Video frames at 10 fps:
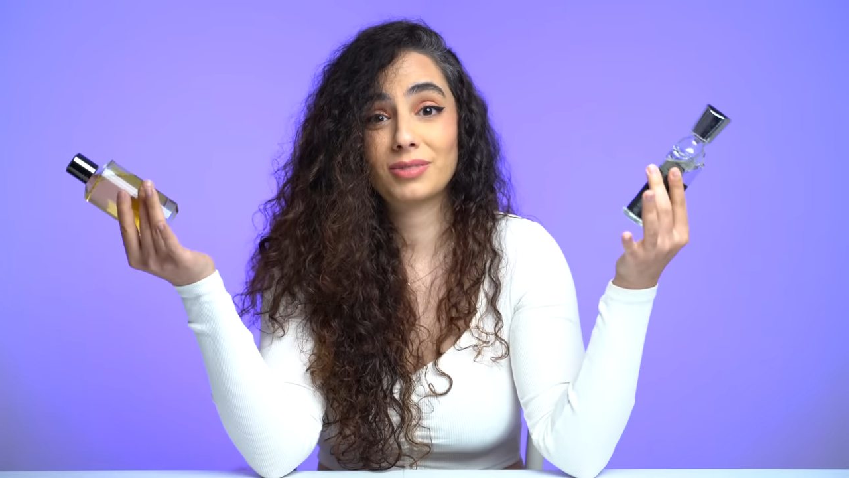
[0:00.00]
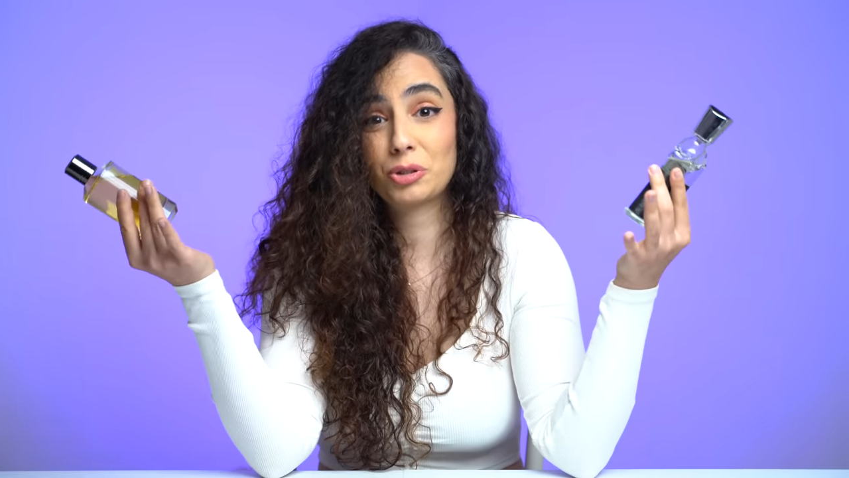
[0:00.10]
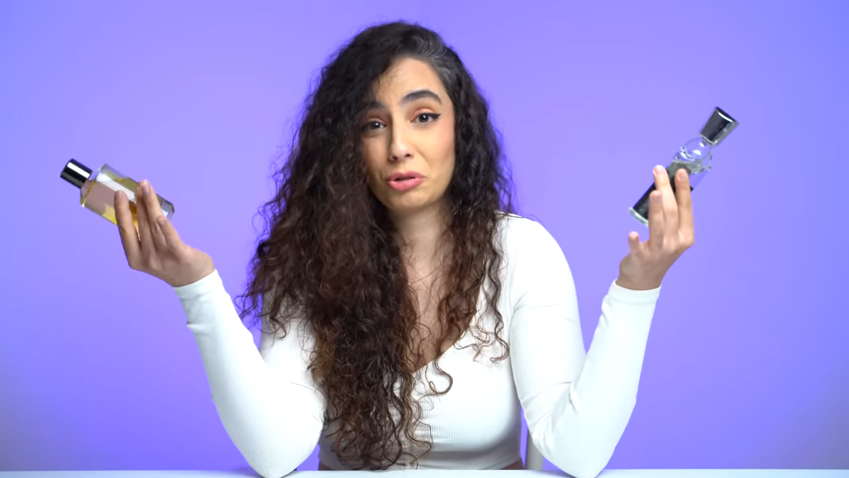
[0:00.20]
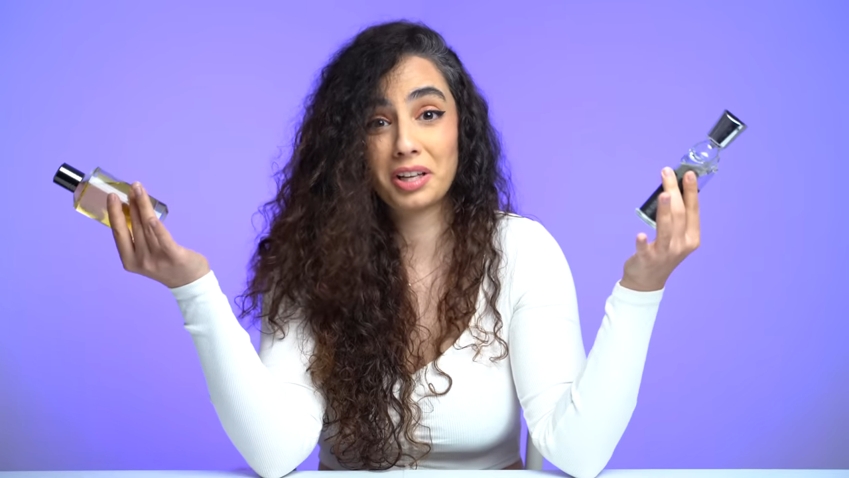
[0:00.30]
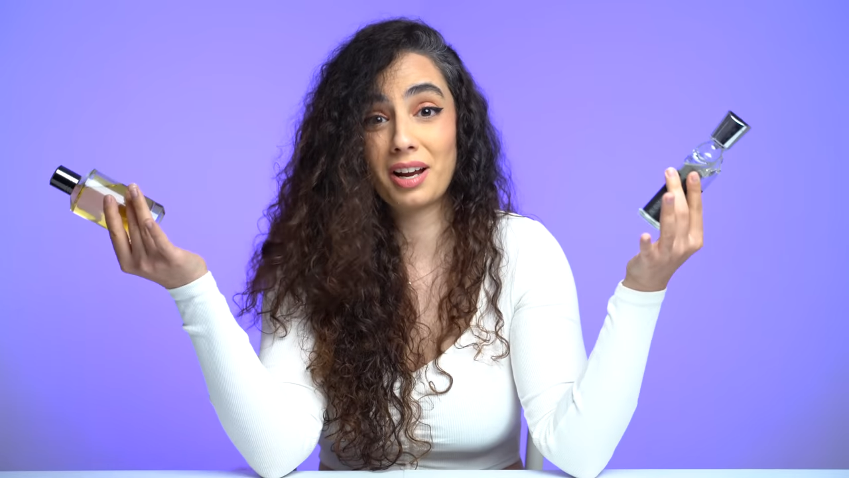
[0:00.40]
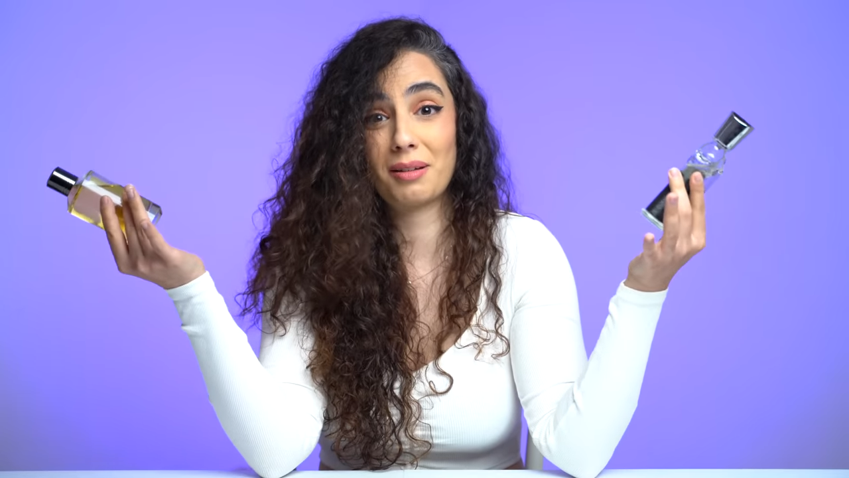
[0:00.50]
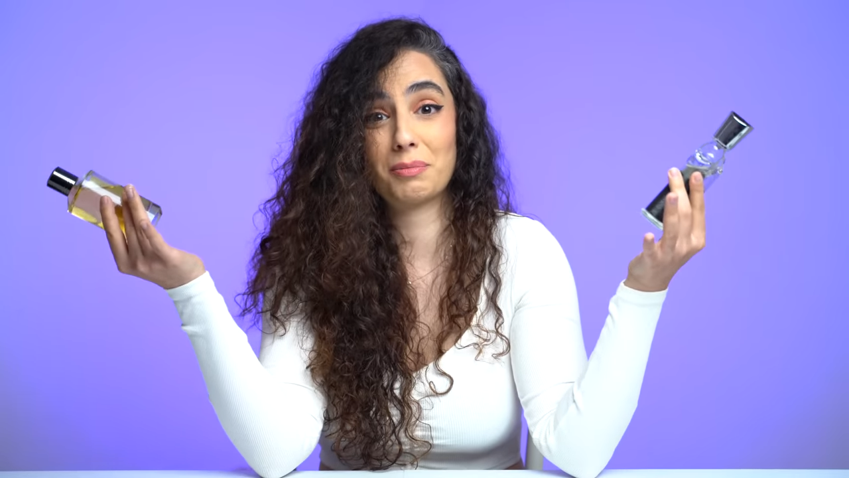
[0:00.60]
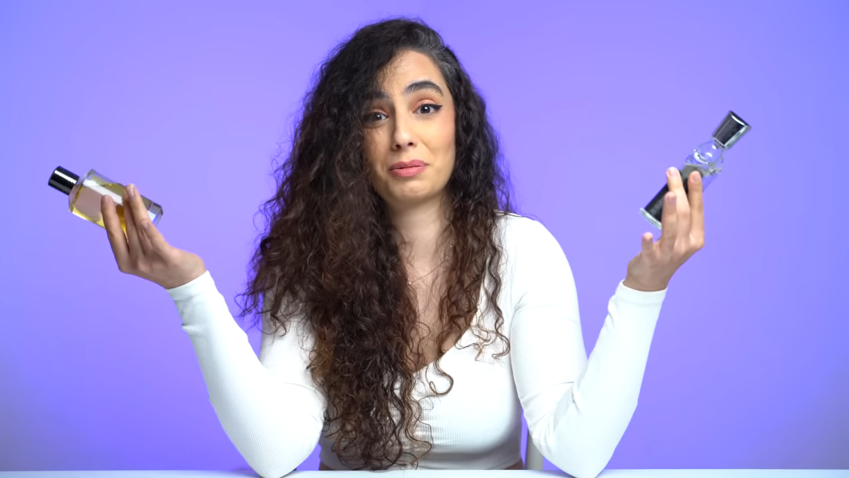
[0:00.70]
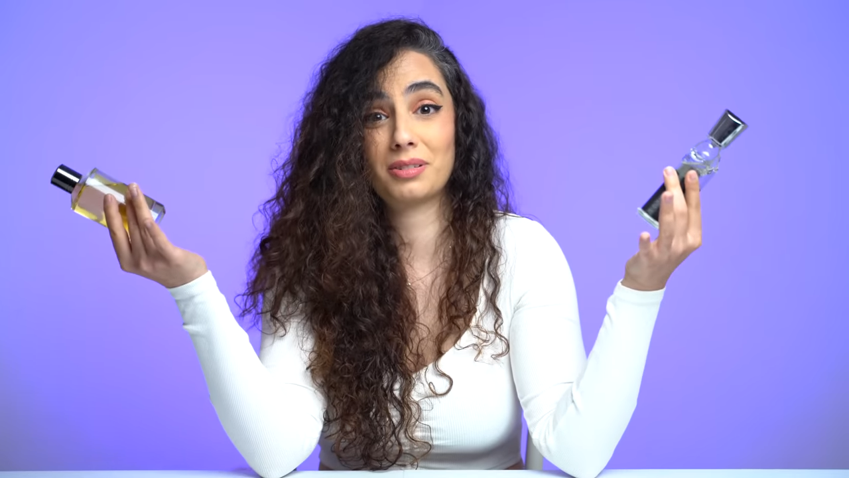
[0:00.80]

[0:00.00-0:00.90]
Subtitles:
Straight up.